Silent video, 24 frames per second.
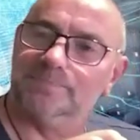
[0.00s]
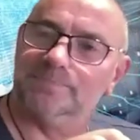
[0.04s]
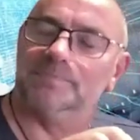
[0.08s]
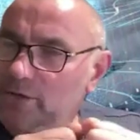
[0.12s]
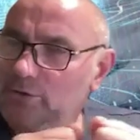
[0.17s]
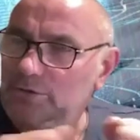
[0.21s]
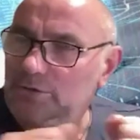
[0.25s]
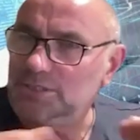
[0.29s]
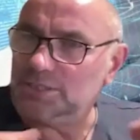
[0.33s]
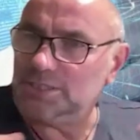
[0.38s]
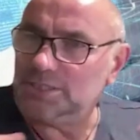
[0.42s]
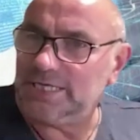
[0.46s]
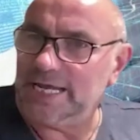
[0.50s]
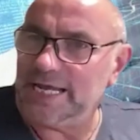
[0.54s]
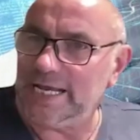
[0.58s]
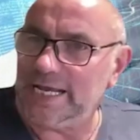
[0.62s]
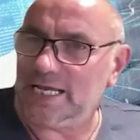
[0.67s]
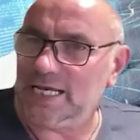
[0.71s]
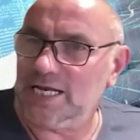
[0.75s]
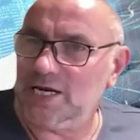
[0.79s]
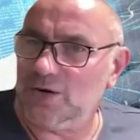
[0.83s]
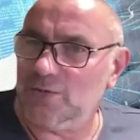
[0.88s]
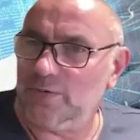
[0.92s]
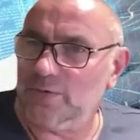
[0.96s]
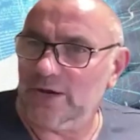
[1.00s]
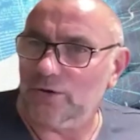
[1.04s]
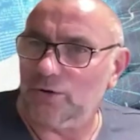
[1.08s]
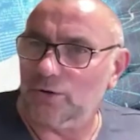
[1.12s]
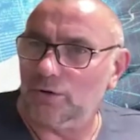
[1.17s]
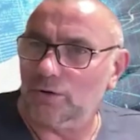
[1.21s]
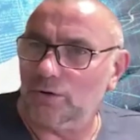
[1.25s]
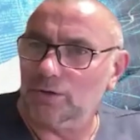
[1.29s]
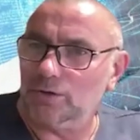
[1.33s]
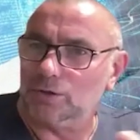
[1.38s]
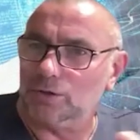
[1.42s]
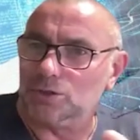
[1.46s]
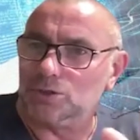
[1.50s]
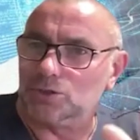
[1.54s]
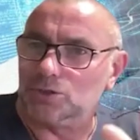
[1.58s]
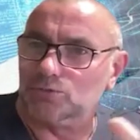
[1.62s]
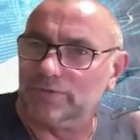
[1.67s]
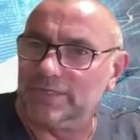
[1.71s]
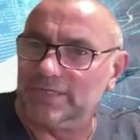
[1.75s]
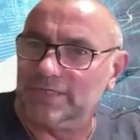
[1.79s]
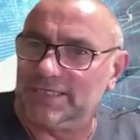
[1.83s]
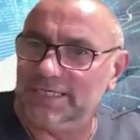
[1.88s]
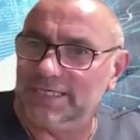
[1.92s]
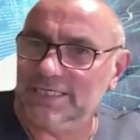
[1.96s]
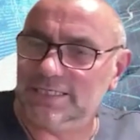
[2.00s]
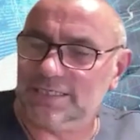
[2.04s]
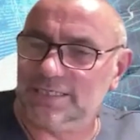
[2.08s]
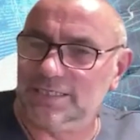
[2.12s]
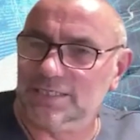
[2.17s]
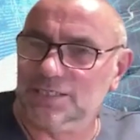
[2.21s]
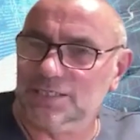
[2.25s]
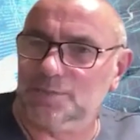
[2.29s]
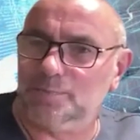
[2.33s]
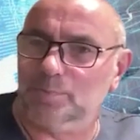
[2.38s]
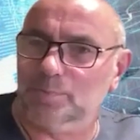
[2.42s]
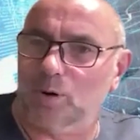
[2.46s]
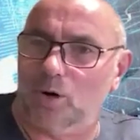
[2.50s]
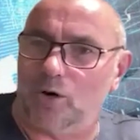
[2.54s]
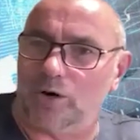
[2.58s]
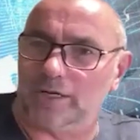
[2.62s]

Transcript: By us taking away all those resistance